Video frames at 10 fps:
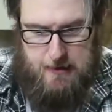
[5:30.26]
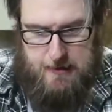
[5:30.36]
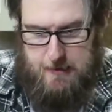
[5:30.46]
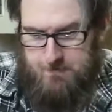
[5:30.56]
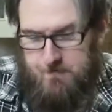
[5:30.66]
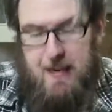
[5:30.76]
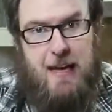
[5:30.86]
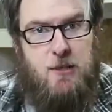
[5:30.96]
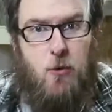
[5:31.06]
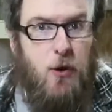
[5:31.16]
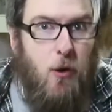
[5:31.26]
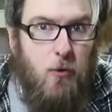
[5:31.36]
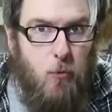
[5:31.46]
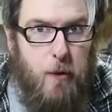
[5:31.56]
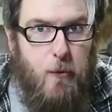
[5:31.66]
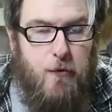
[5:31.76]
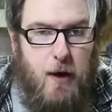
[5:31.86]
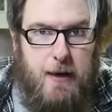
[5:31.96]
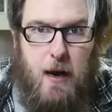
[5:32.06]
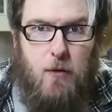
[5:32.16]
I don't know. We will
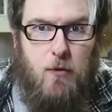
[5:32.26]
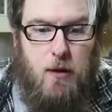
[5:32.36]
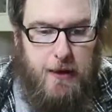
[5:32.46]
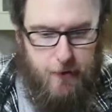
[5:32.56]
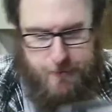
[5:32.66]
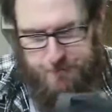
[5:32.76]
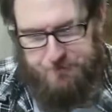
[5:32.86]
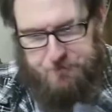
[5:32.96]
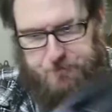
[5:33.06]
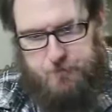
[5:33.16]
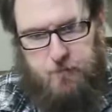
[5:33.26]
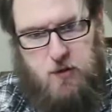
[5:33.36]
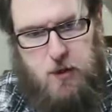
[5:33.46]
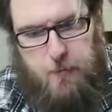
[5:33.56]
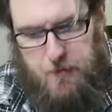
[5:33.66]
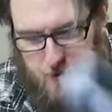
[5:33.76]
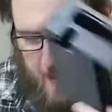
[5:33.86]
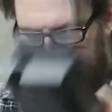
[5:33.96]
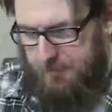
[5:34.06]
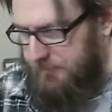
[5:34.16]
find out later. So, there's
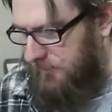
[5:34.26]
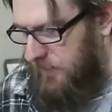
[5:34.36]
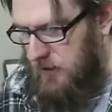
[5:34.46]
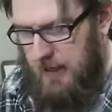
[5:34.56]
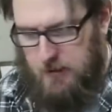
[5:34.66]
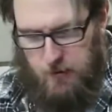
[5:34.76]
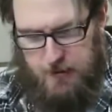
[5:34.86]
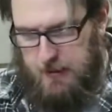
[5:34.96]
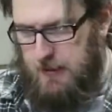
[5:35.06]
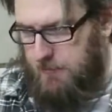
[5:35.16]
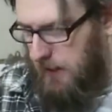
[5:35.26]
that. So that's what's in this